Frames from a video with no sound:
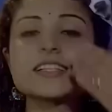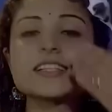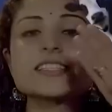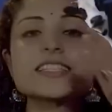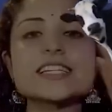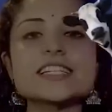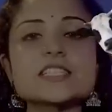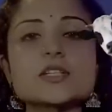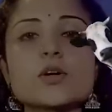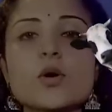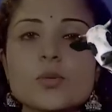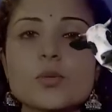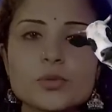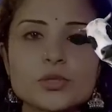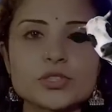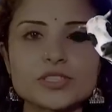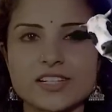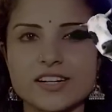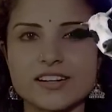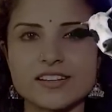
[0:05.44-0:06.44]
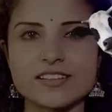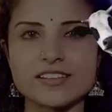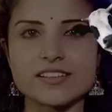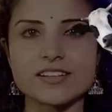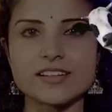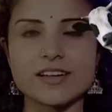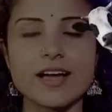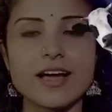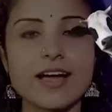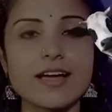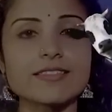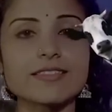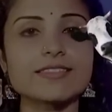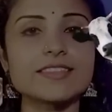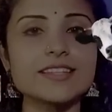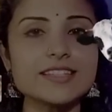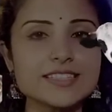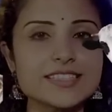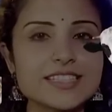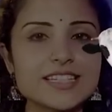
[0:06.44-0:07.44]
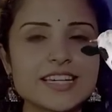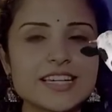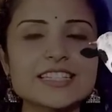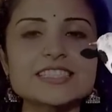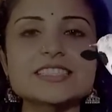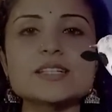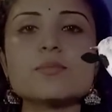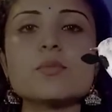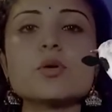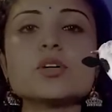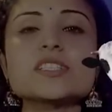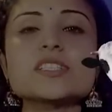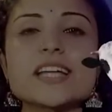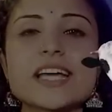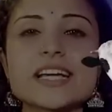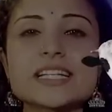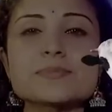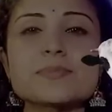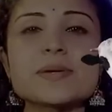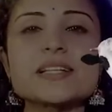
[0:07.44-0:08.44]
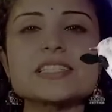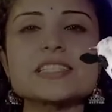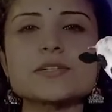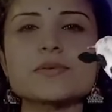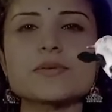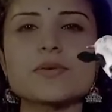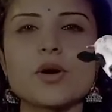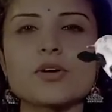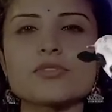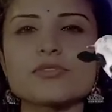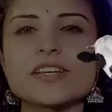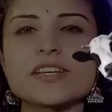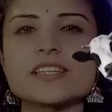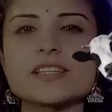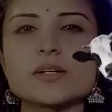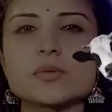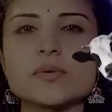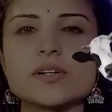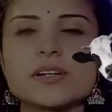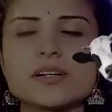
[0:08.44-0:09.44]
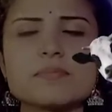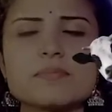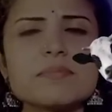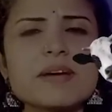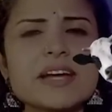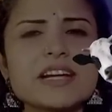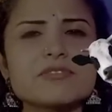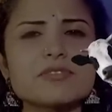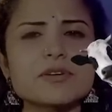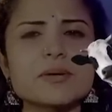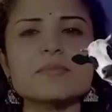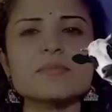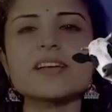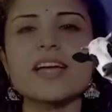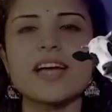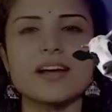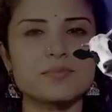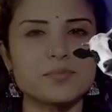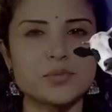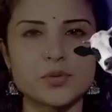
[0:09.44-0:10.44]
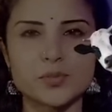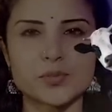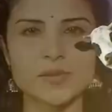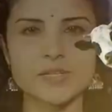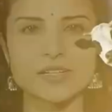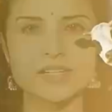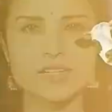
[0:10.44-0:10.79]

This is Gomutra, and this is the most expensive coffee in the world, made from cat poop.